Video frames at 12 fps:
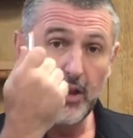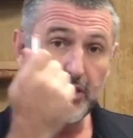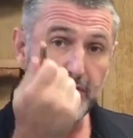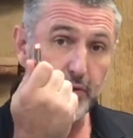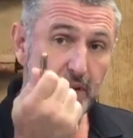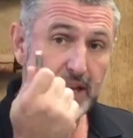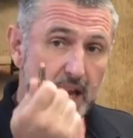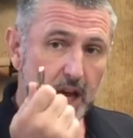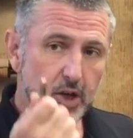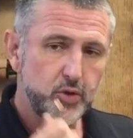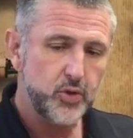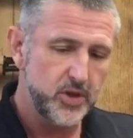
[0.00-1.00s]

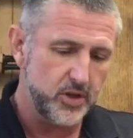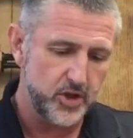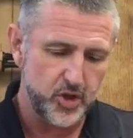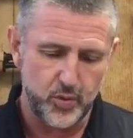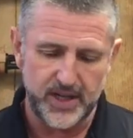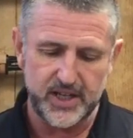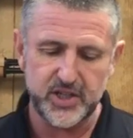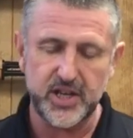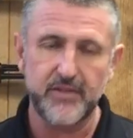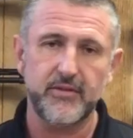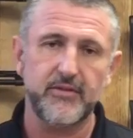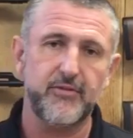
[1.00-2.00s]

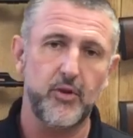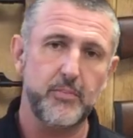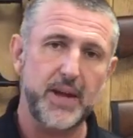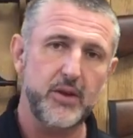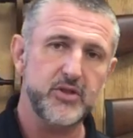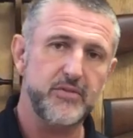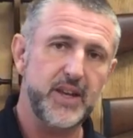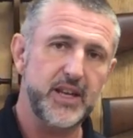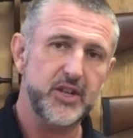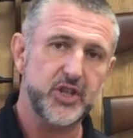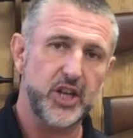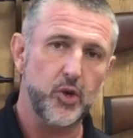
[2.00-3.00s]
327 foot-pounds of
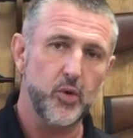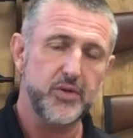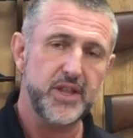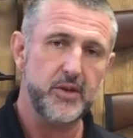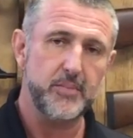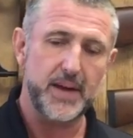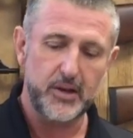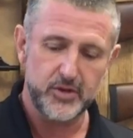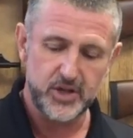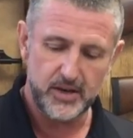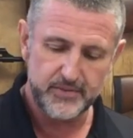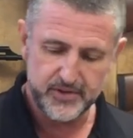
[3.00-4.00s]
energy, or
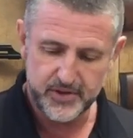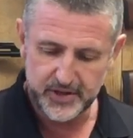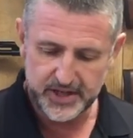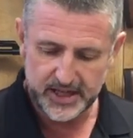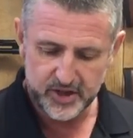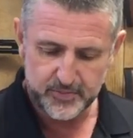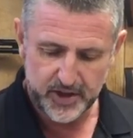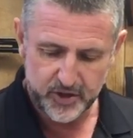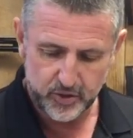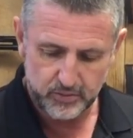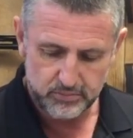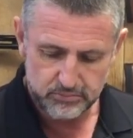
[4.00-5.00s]
thereabouts out of the 38
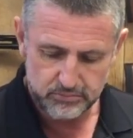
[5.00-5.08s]
special.